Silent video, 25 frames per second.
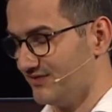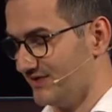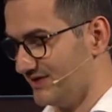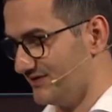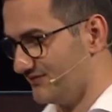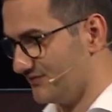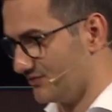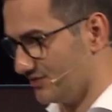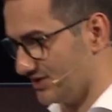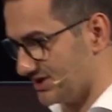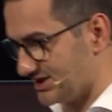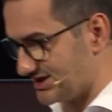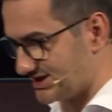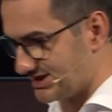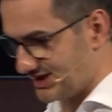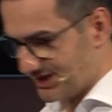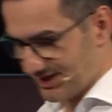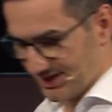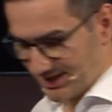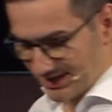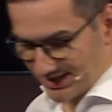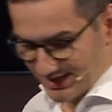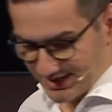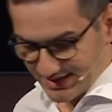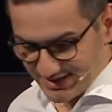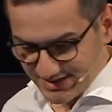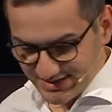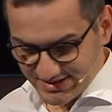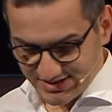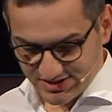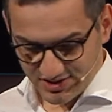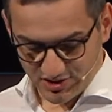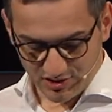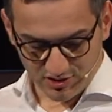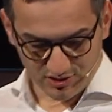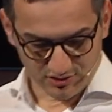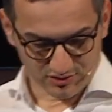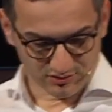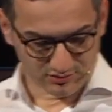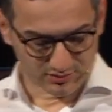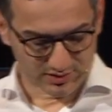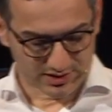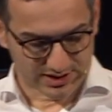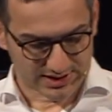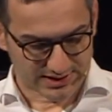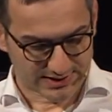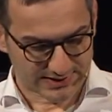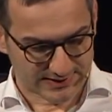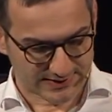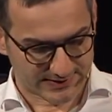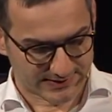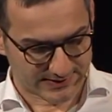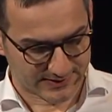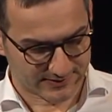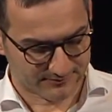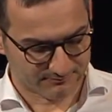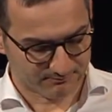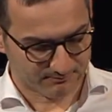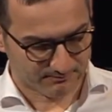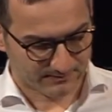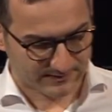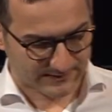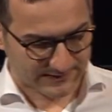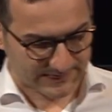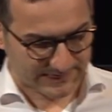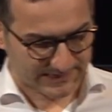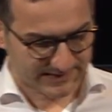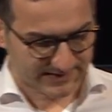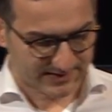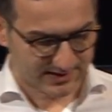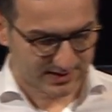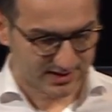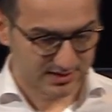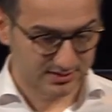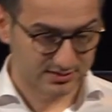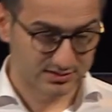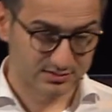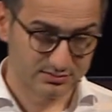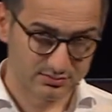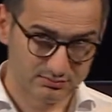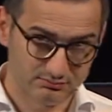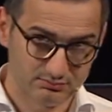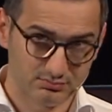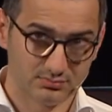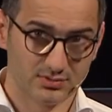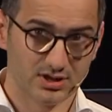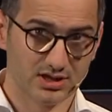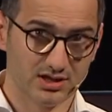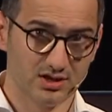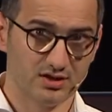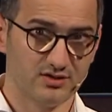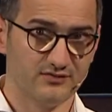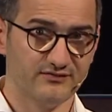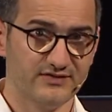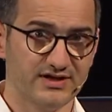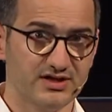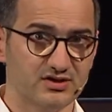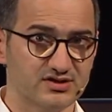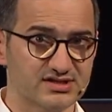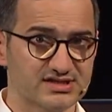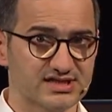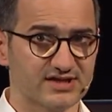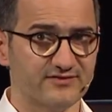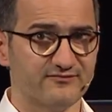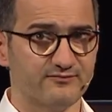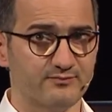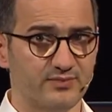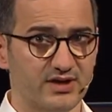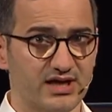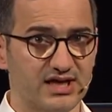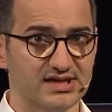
of fun for us. So, um, and a lot of years have